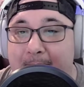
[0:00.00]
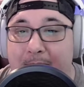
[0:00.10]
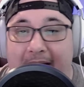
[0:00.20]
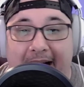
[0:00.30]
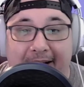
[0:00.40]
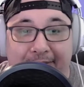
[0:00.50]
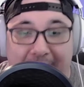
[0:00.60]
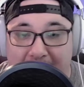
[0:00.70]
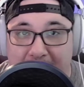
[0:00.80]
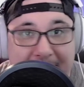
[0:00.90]
by
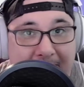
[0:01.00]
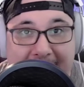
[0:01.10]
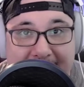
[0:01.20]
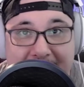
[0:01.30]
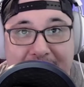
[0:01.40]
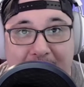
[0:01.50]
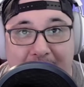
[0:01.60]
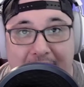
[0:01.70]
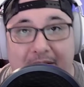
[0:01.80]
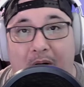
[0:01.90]
following me on my Discord